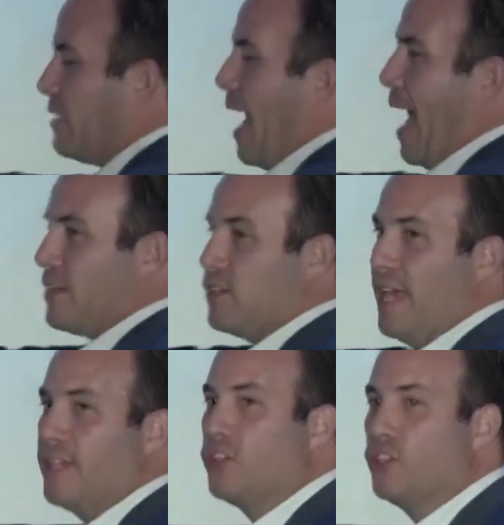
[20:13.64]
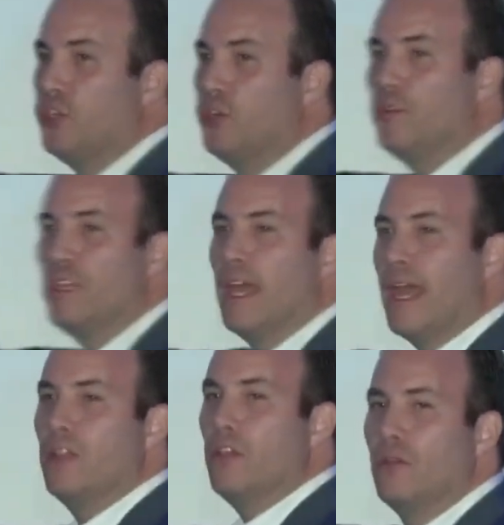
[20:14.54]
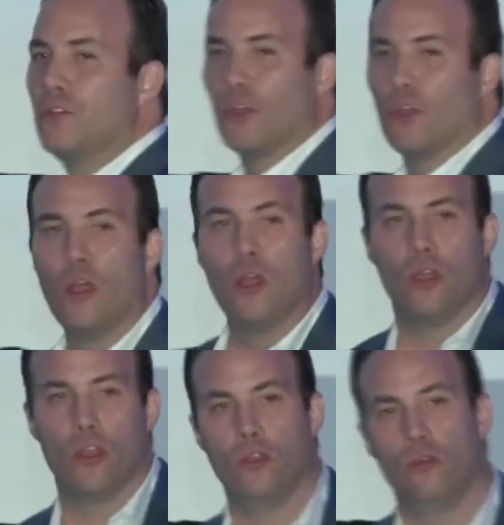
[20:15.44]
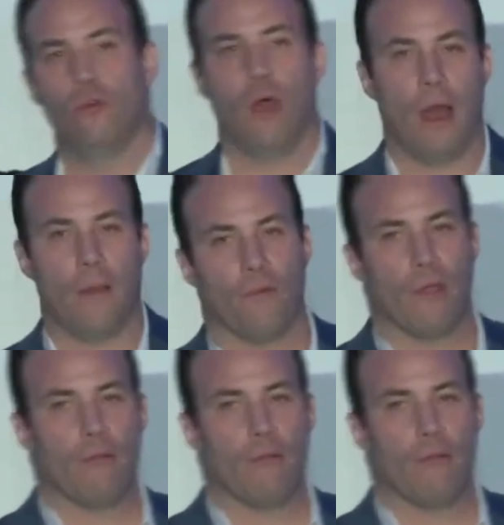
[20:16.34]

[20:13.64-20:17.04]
access to the end user. You, operator,